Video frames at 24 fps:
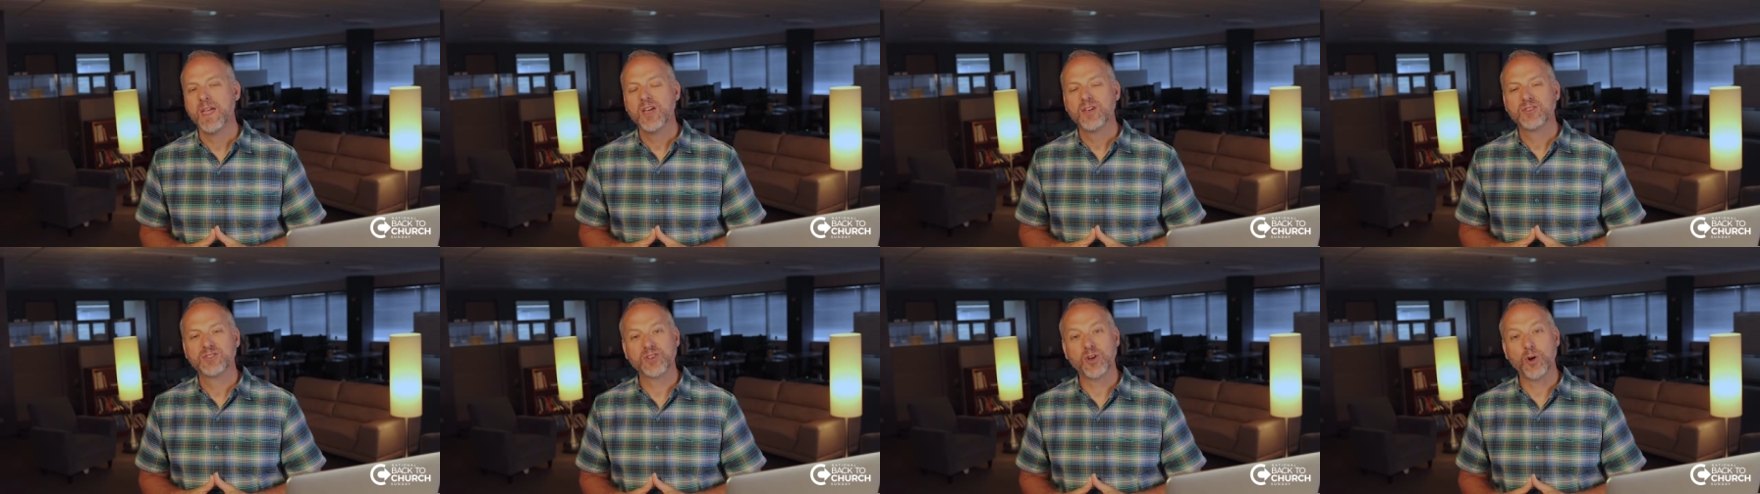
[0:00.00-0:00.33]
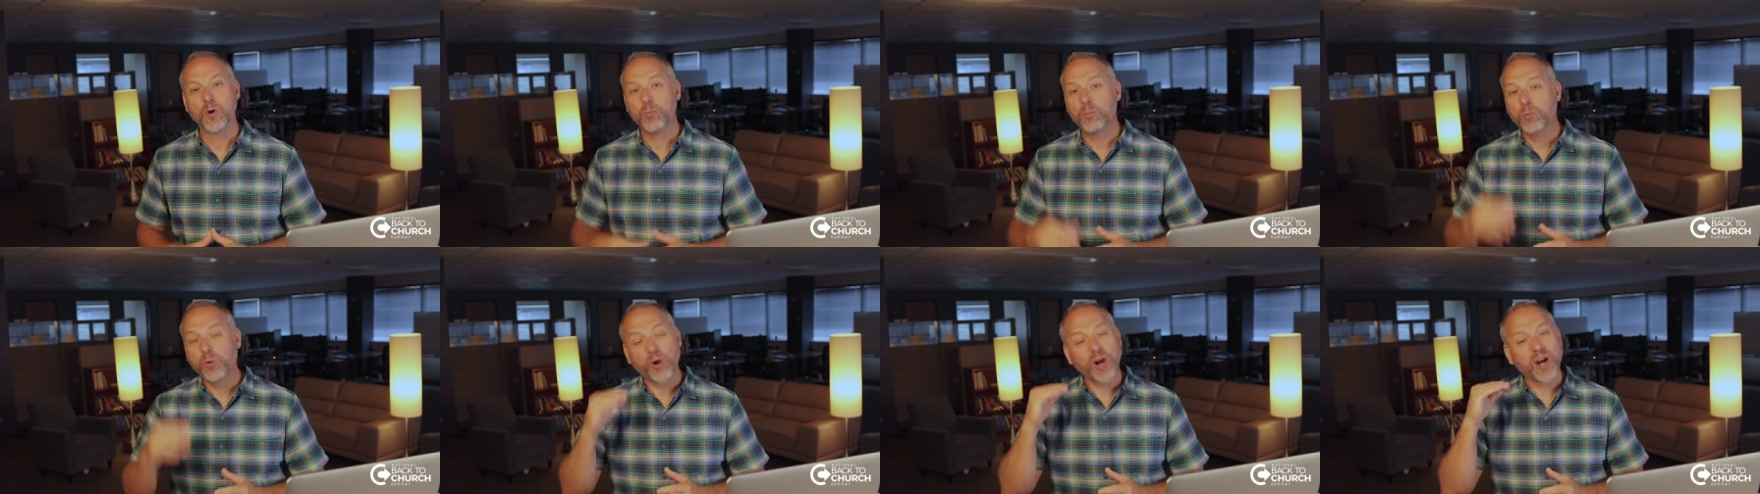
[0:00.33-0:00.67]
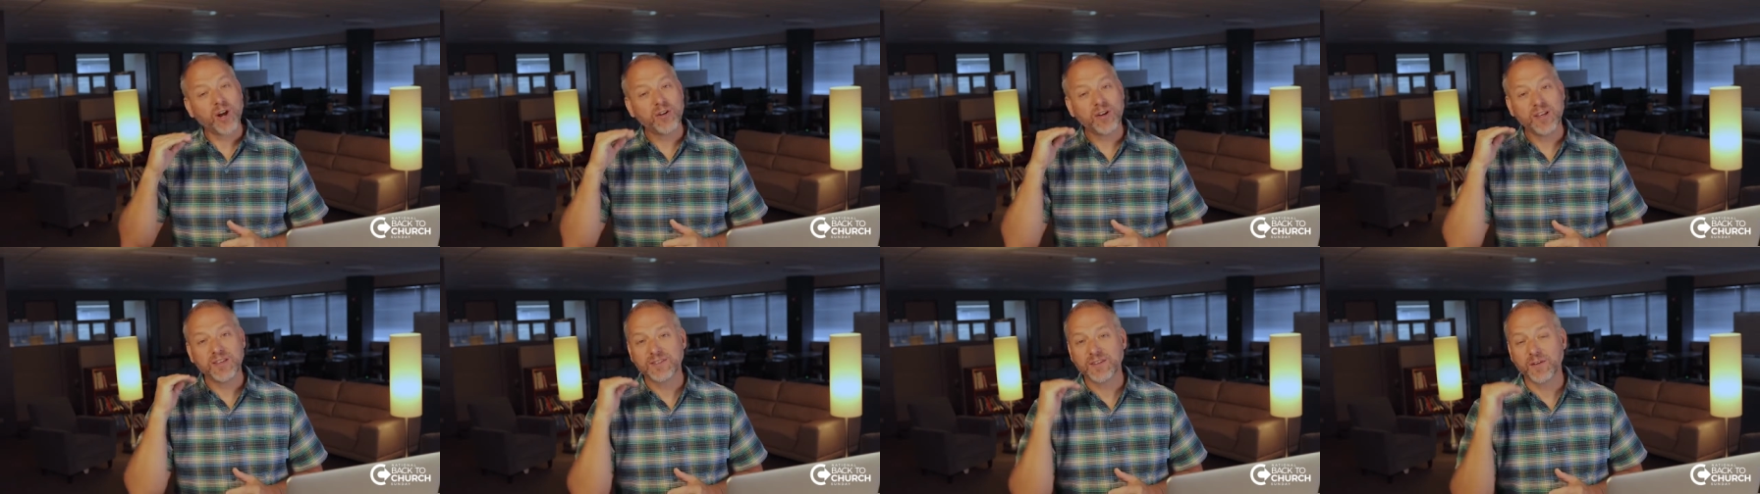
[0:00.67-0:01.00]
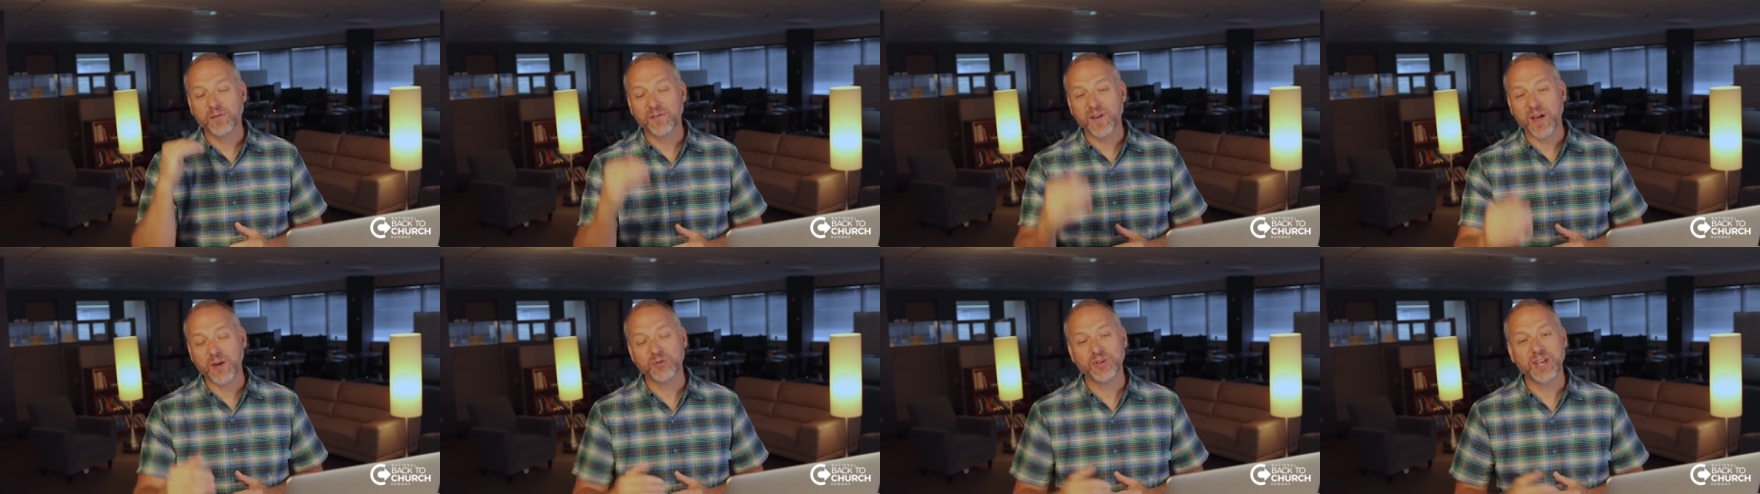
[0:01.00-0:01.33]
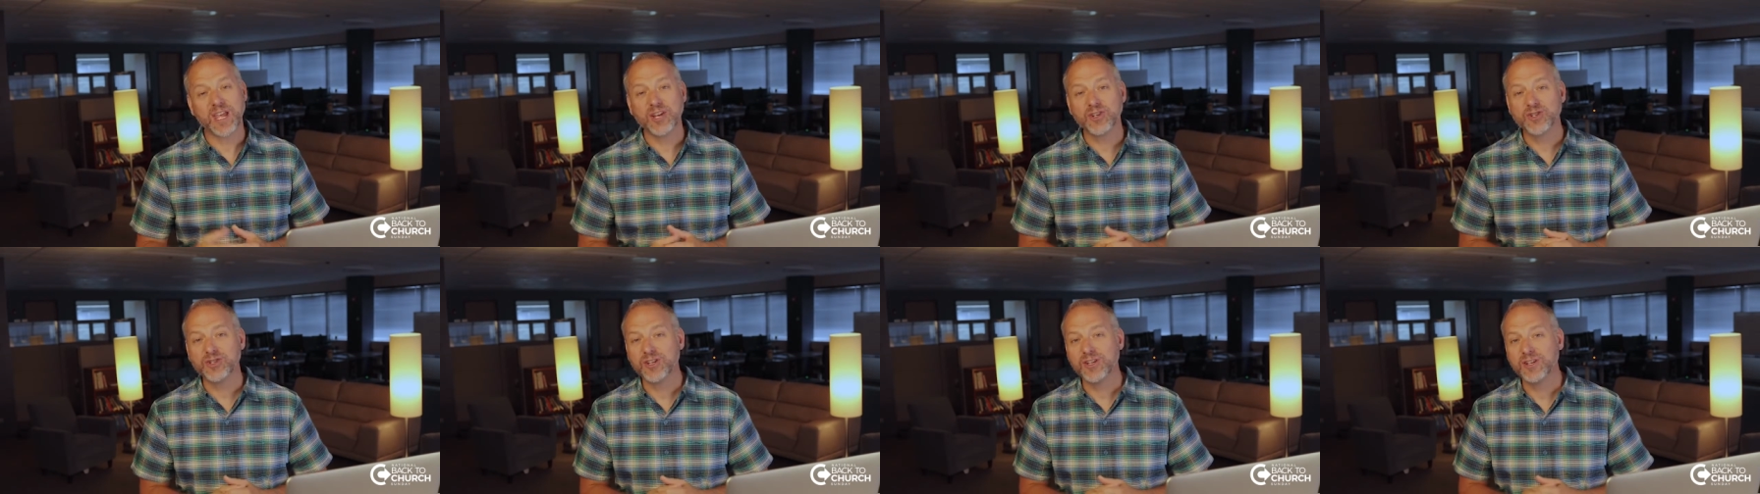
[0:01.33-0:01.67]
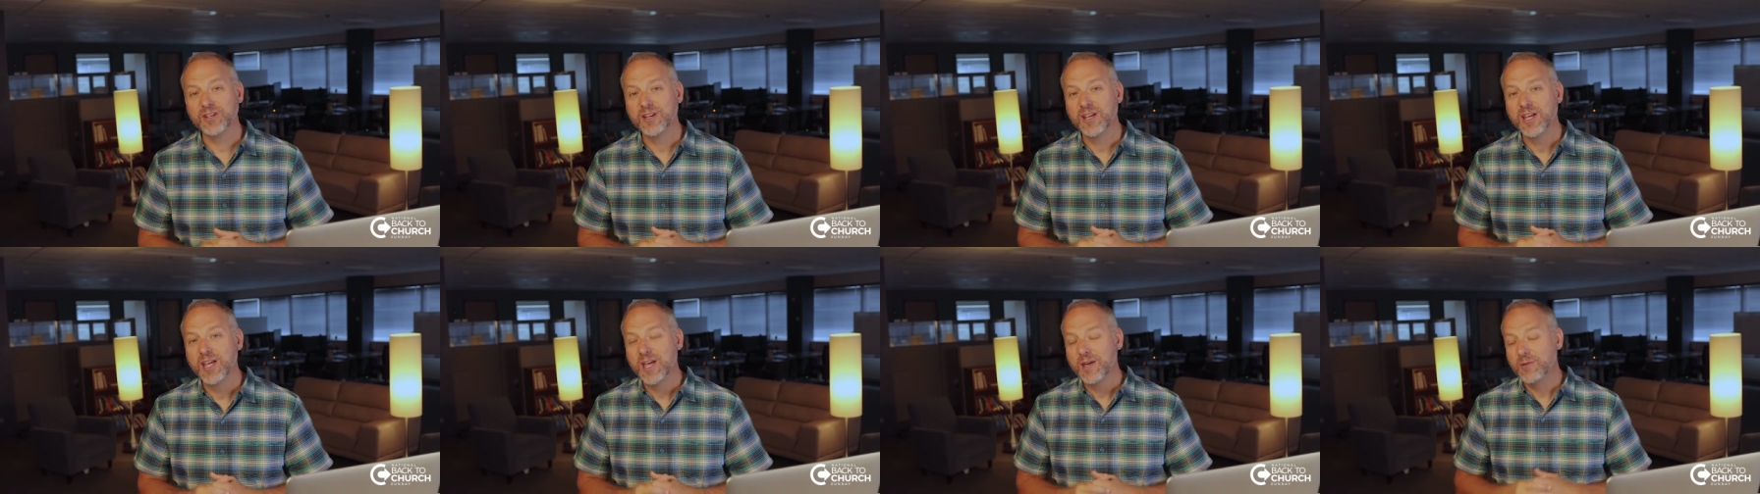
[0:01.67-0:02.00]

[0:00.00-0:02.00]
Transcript: So prayer is a foundation.